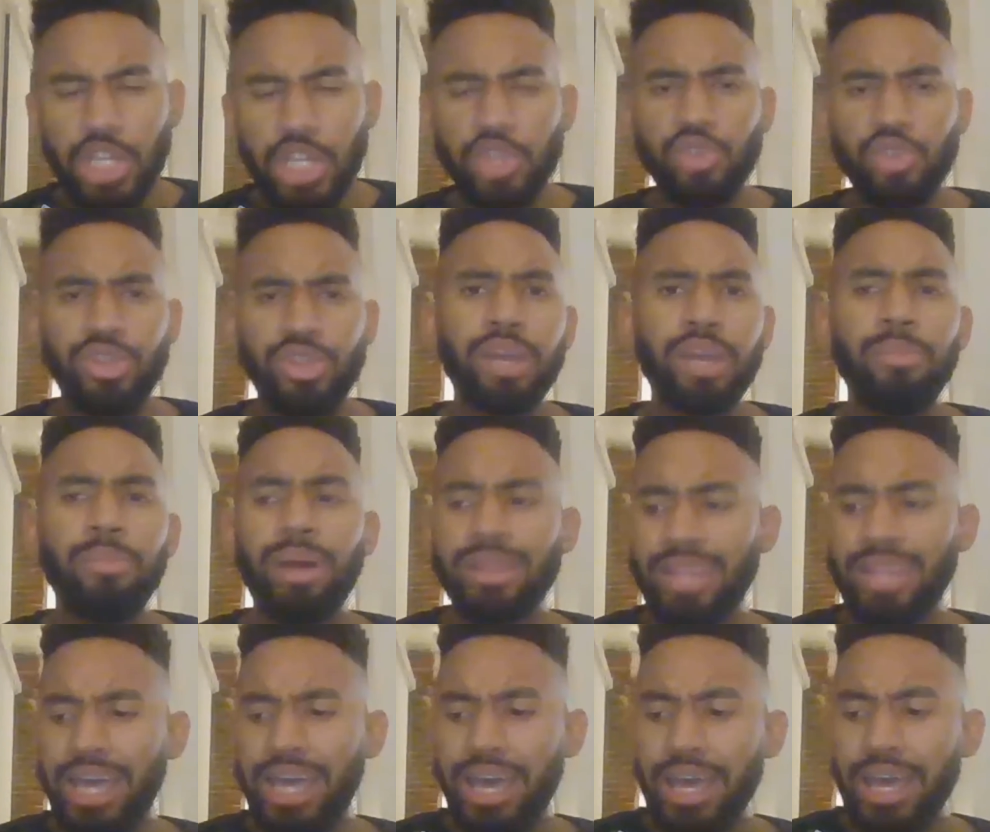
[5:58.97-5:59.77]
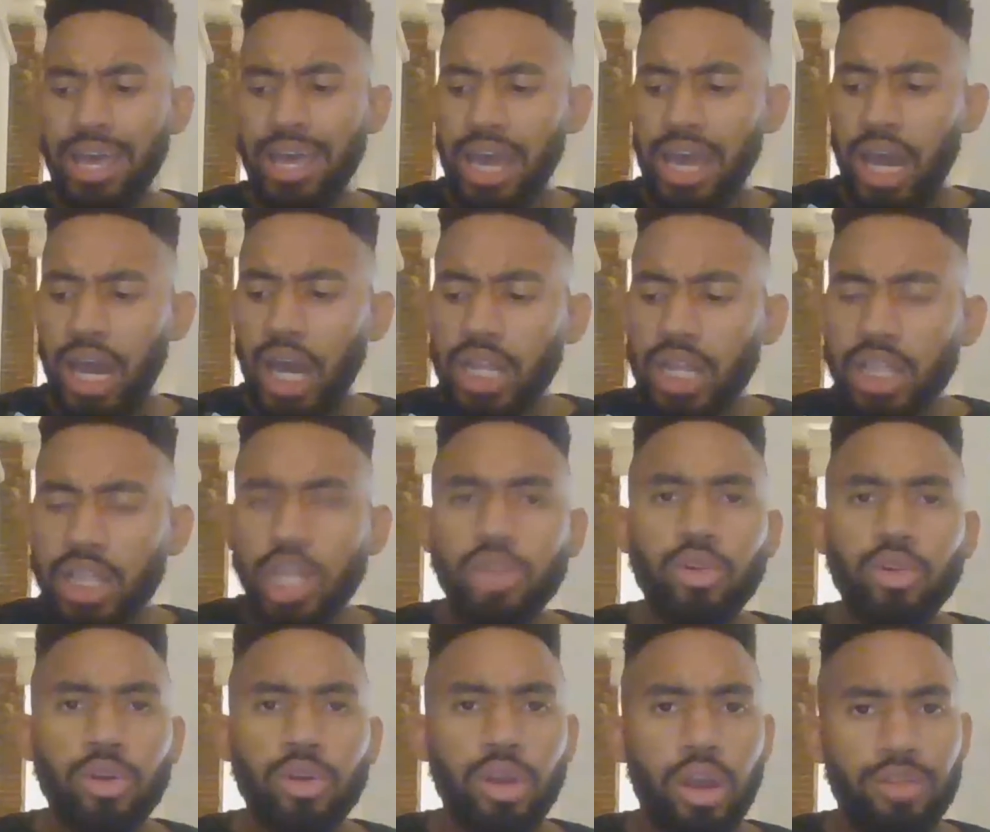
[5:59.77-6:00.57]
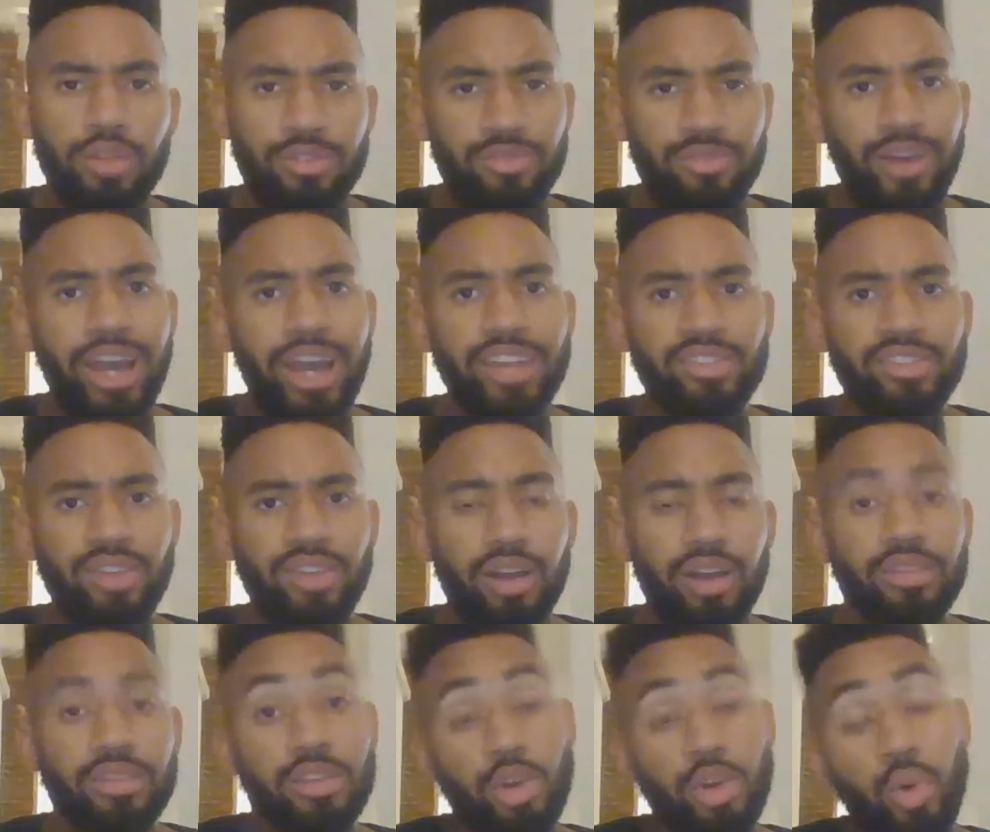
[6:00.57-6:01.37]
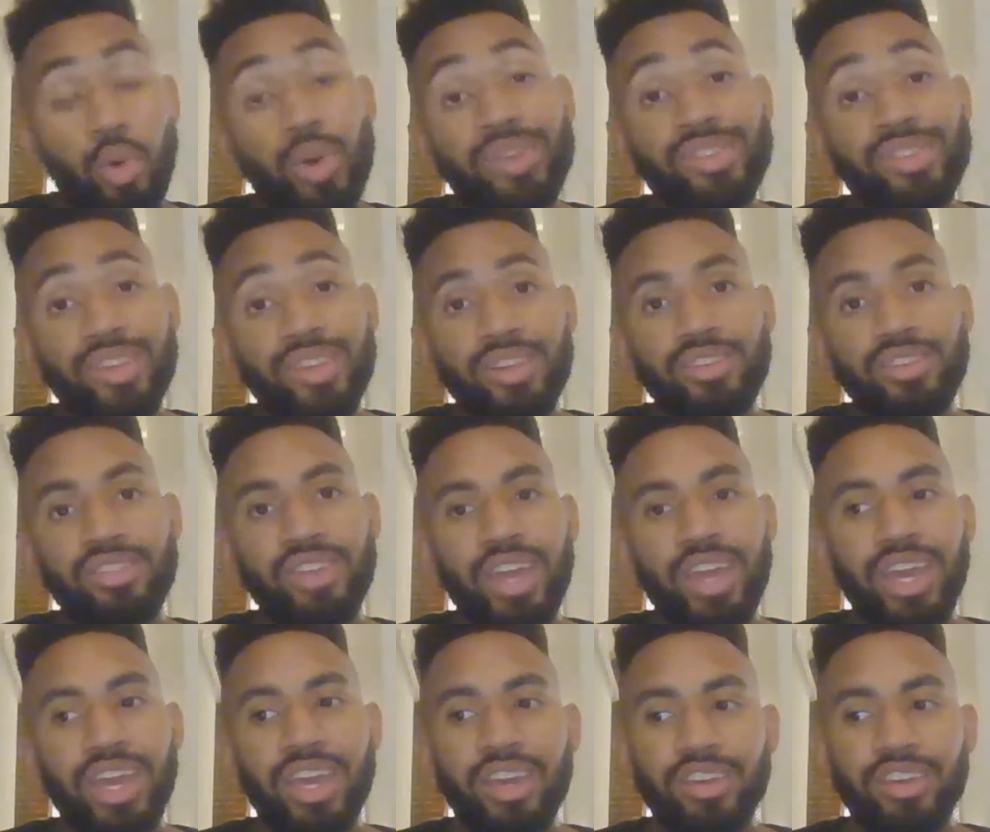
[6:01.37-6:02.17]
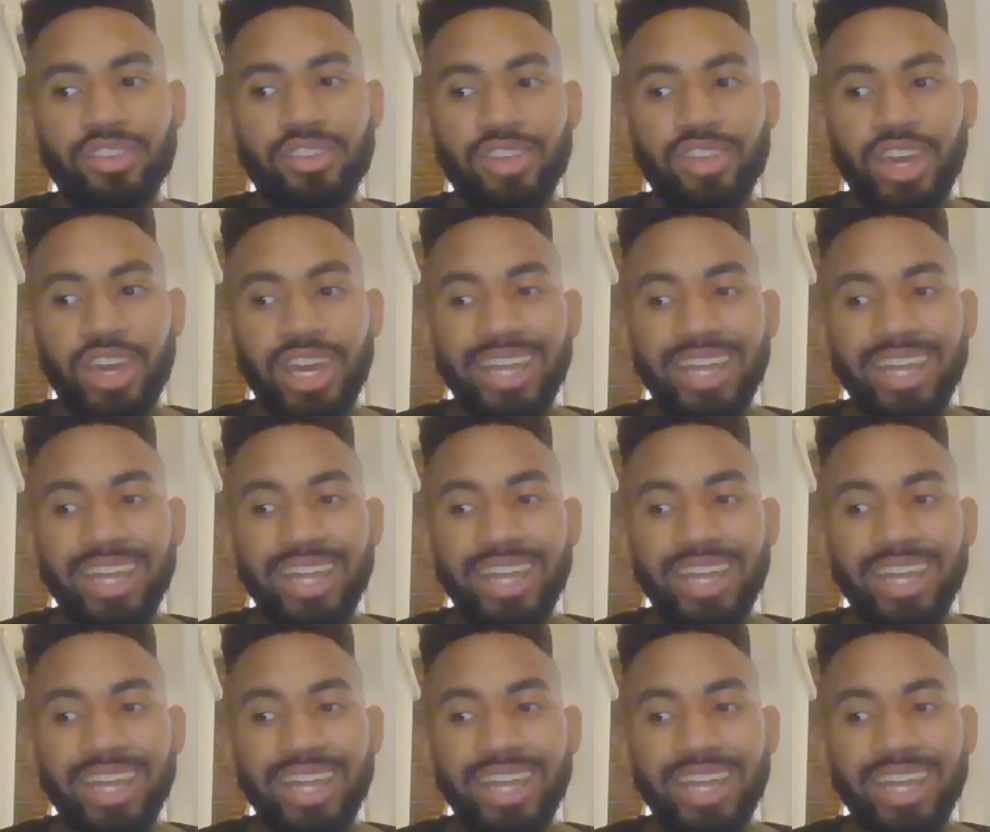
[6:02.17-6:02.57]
So think about that. Another advice on quizzes is